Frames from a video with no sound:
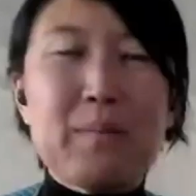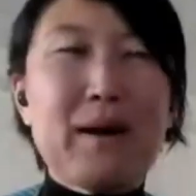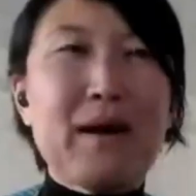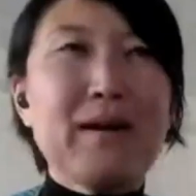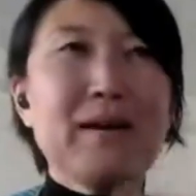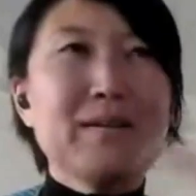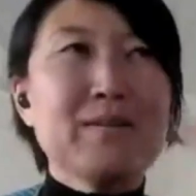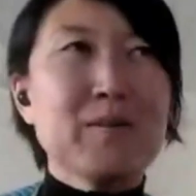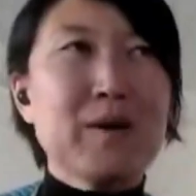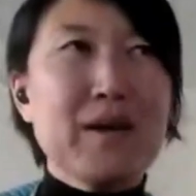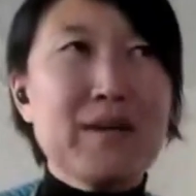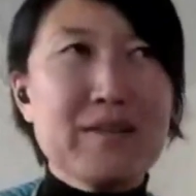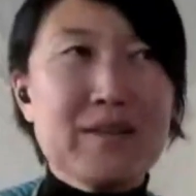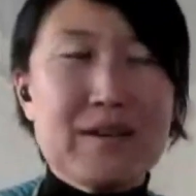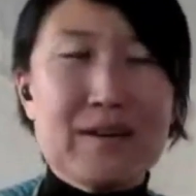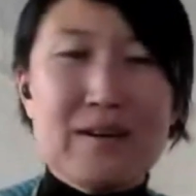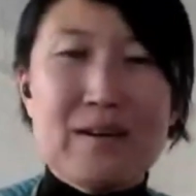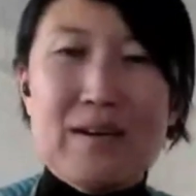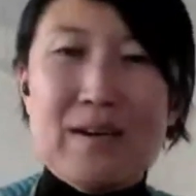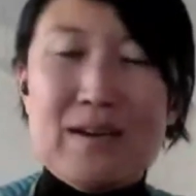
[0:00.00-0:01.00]
but
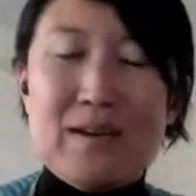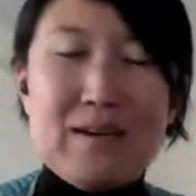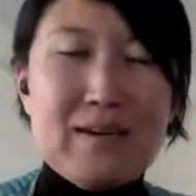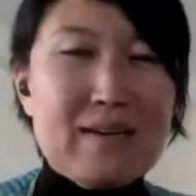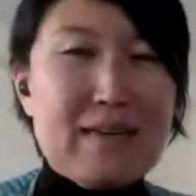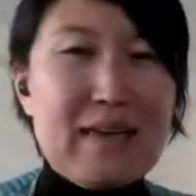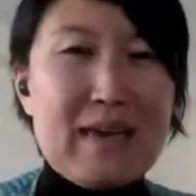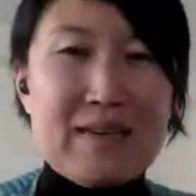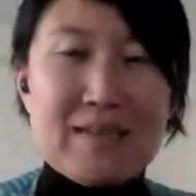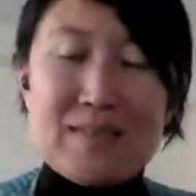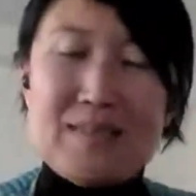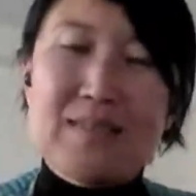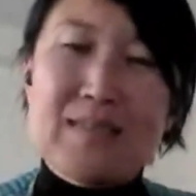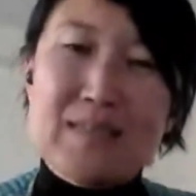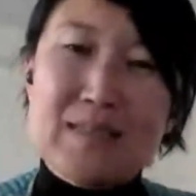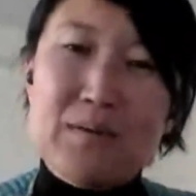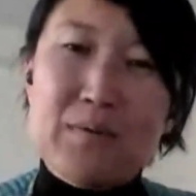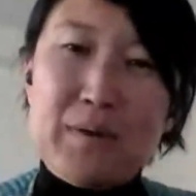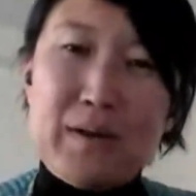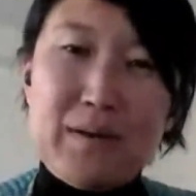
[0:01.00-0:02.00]
rather, yes,
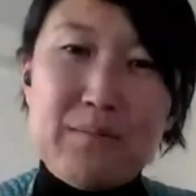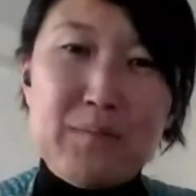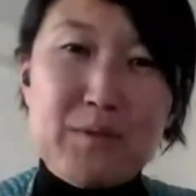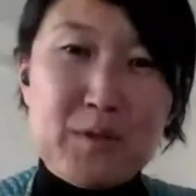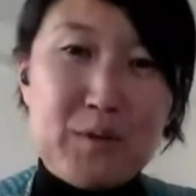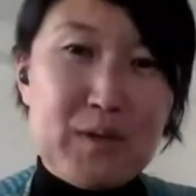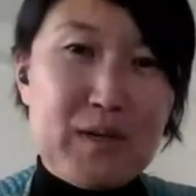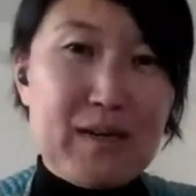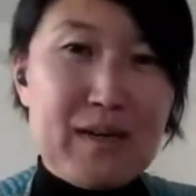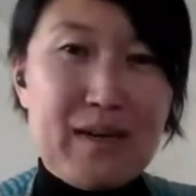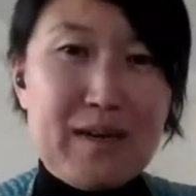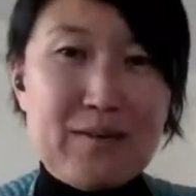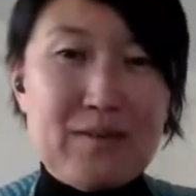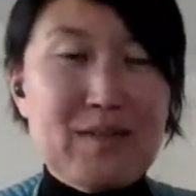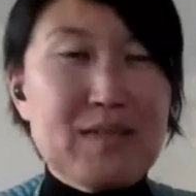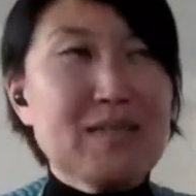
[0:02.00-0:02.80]
this is what I'm doing now.